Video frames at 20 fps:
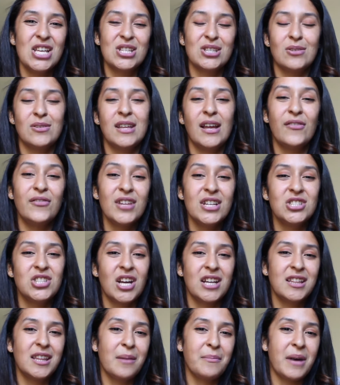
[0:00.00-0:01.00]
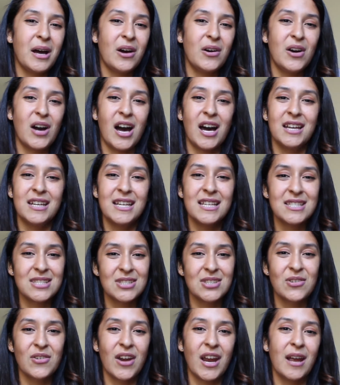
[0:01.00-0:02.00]
So definitely check them out on
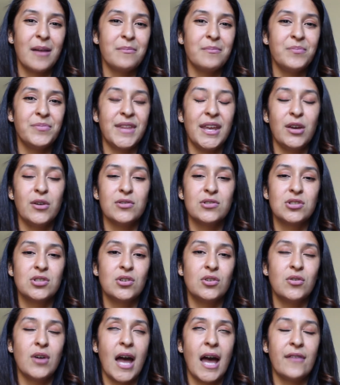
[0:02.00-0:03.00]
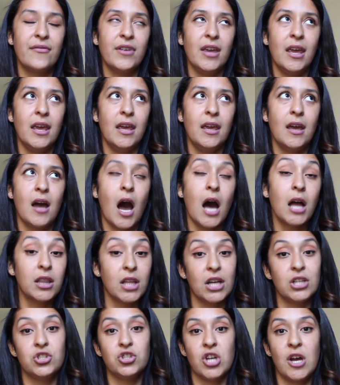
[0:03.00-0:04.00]
Instagram. They also have a
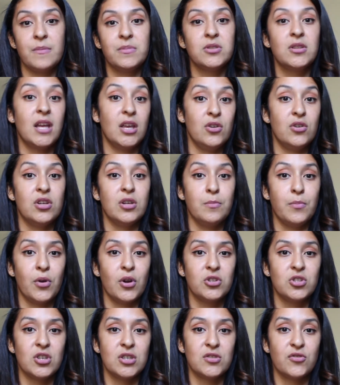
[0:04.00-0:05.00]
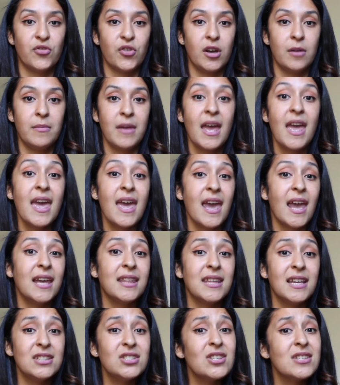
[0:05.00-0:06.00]
online shops that you can purchase from,
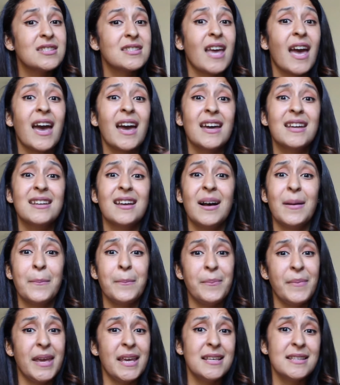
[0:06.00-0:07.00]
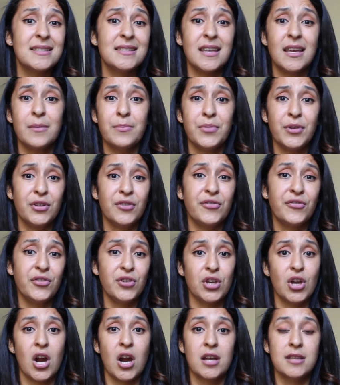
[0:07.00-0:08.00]
and they just had amazing, beautiful
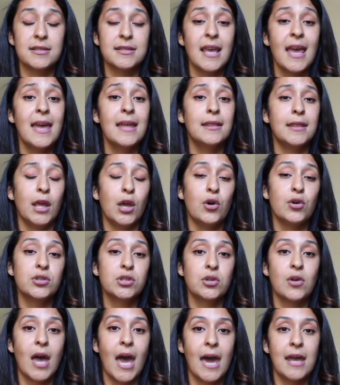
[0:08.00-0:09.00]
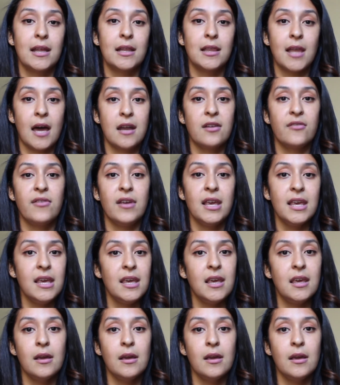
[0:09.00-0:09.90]
yarns. They also had a lot of heat